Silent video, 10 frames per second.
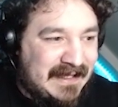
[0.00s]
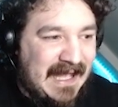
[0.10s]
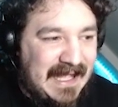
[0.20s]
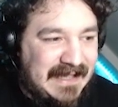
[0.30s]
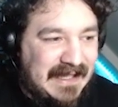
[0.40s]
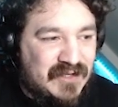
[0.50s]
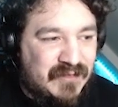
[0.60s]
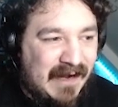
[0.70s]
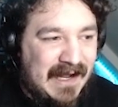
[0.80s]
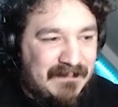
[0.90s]
getting the
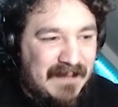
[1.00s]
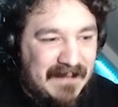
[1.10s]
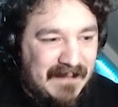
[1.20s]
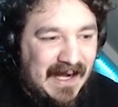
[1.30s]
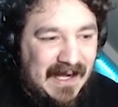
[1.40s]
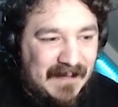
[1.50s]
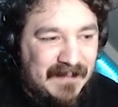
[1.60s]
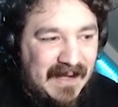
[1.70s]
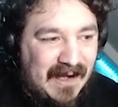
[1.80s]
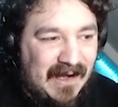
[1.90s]
Tri-beam
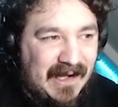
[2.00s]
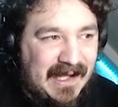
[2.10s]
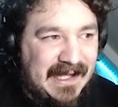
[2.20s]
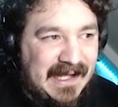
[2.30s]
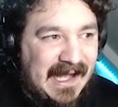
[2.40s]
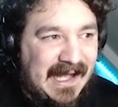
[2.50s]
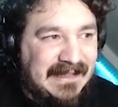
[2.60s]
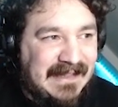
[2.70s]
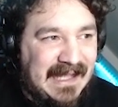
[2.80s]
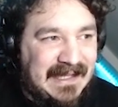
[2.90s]
up higher
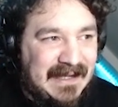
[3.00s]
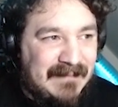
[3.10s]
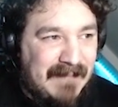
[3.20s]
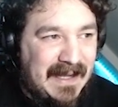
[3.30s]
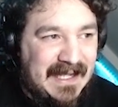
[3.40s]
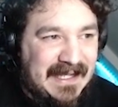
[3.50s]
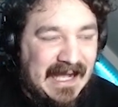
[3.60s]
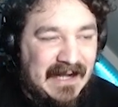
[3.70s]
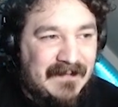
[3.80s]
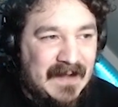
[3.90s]
and then making
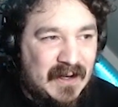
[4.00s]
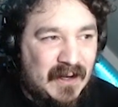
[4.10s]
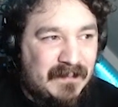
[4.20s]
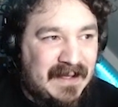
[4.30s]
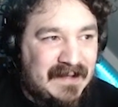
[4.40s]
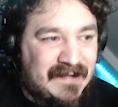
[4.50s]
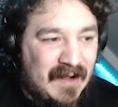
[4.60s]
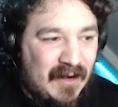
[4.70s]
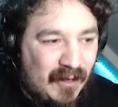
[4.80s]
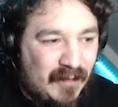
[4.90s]
counterfeit copies
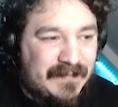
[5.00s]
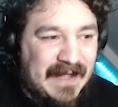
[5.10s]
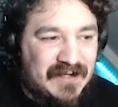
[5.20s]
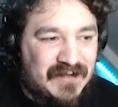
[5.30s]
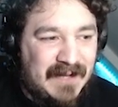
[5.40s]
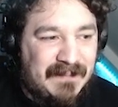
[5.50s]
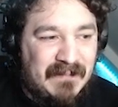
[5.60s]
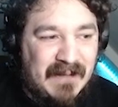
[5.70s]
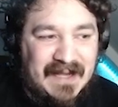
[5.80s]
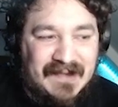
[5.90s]
of that tribe
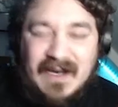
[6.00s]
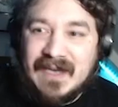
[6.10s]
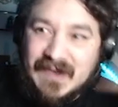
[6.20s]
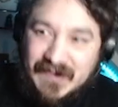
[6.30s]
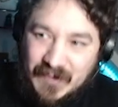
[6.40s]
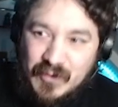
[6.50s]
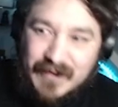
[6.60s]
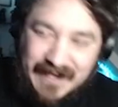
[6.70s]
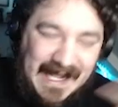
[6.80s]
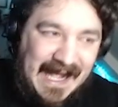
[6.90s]
when it's higher so it's
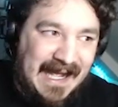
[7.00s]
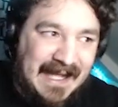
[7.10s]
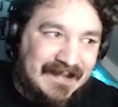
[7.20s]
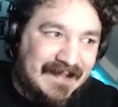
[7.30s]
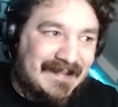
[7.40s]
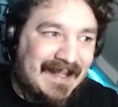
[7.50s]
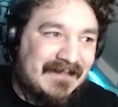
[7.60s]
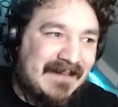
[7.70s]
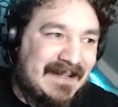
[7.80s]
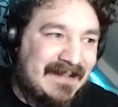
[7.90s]
already at its
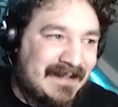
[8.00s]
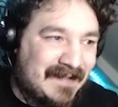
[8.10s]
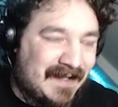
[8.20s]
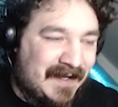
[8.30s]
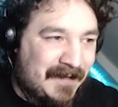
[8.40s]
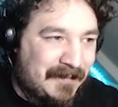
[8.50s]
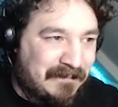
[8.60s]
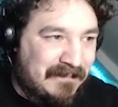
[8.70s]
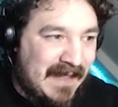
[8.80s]
accelerated um,